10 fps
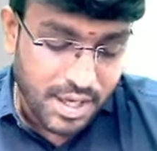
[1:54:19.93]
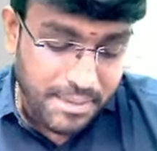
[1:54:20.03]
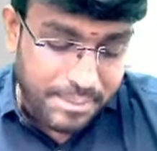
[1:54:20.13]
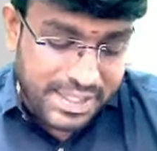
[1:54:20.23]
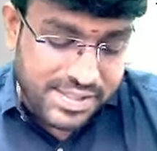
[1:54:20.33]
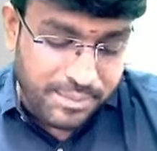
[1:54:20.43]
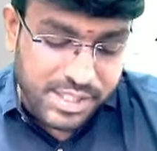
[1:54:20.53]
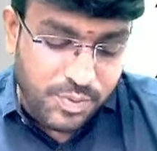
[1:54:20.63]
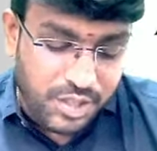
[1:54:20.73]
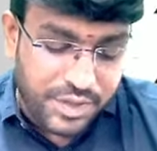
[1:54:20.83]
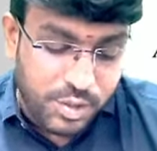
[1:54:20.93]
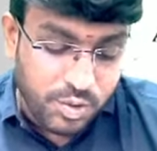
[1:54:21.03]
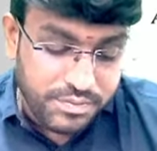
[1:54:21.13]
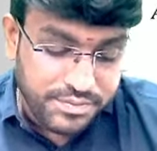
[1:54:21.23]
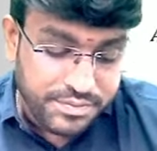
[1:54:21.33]
Person means what we know.
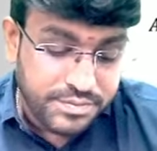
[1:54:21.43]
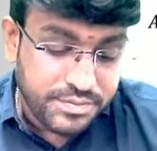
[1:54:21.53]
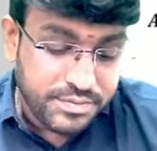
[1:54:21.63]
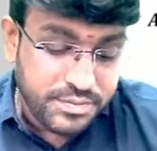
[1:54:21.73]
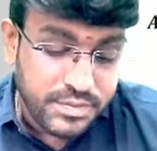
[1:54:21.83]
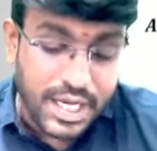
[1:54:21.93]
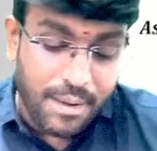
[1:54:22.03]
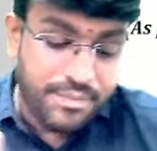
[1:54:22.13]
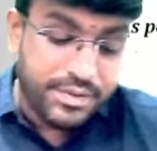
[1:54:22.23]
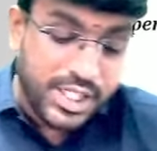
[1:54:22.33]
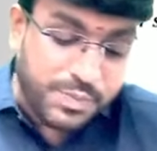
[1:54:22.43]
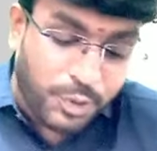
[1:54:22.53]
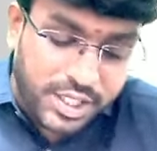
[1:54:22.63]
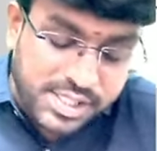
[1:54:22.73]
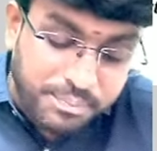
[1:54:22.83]
Yeah, this
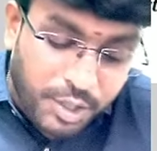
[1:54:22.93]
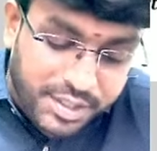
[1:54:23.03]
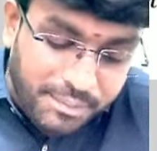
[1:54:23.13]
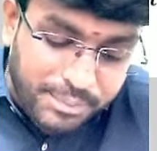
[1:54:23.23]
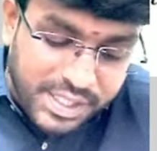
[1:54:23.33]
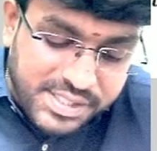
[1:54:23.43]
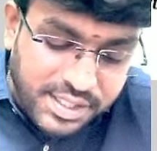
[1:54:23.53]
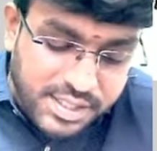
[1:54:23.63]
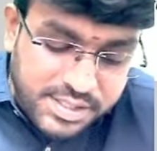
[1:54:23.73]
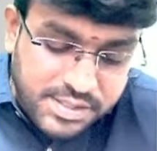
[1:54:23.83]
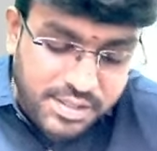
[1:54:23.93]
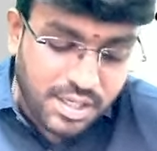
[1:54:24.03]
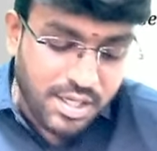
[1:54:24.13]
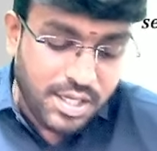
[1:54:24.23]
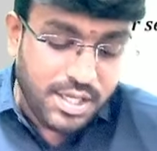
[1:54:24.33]
point is important. Please see this.
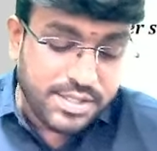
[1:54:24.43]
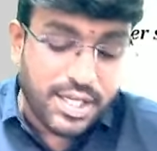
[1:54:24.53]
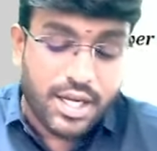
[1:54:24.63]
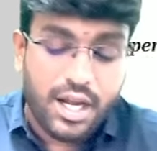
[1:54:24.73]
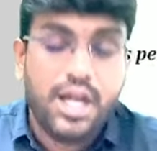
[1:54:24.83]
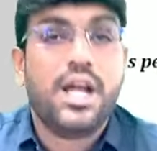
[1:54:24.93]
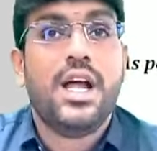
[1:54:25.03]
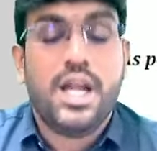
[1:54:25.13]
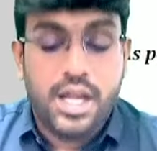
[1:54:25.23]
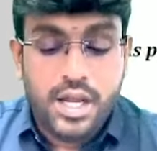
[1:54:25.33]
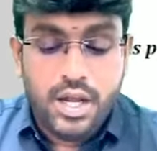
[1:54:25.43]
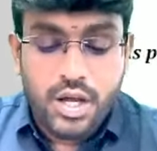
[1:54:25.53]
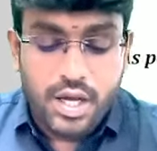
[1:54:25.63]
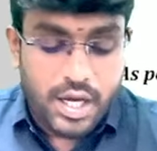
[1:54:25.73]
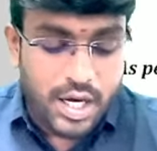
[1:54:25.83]
Sir,
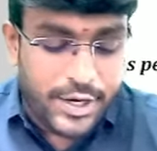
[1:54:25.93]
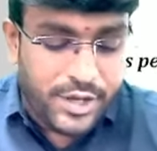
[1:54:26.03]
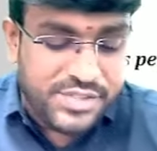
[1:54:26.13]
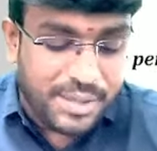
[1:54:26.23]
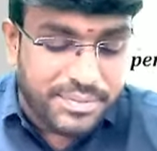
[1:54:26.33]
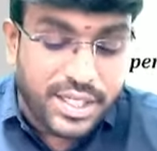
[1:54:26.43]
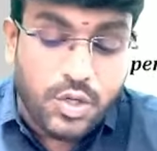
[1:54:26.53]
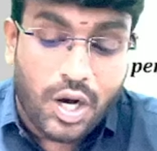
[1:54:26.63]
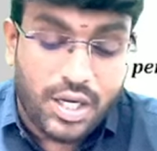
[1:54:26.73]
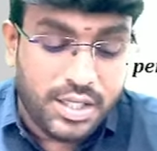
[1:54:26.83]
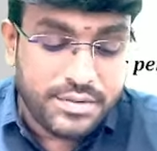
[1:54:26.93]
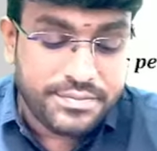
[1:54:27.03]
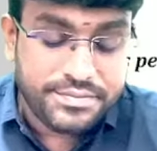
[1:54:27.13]
heard of something called